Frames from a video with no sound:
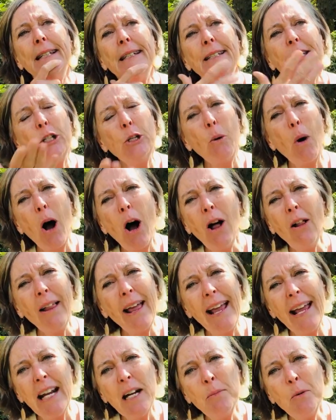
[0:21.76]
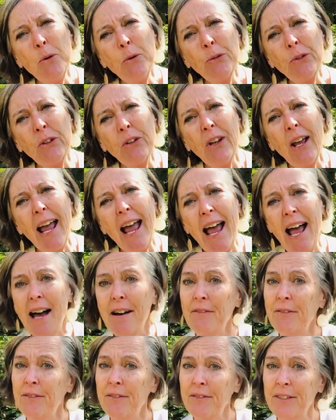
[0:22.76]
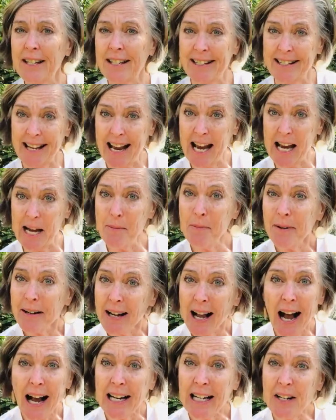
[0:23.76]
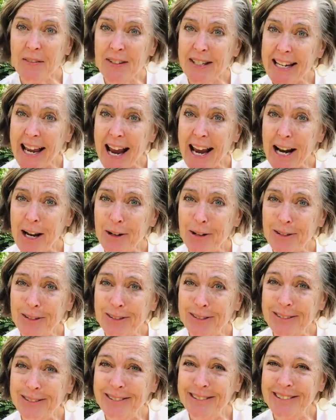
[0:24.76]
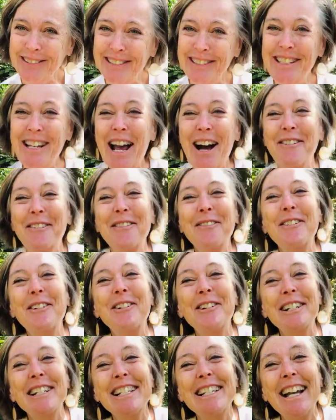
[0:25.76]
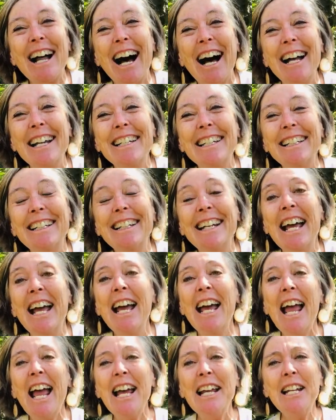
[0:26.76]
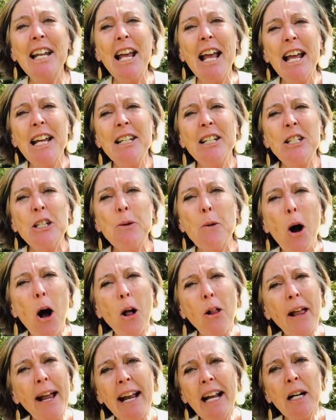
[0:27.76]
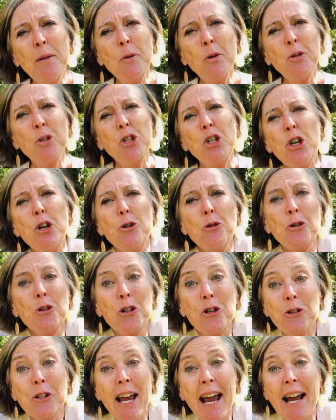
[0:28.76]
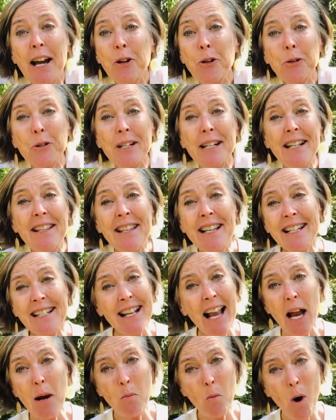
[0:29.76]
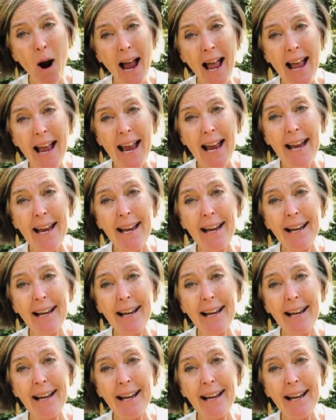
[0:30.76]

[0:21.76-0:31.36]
do all animals have the same kind of a tail? No, of course not. And do all animals use their tails in the same way?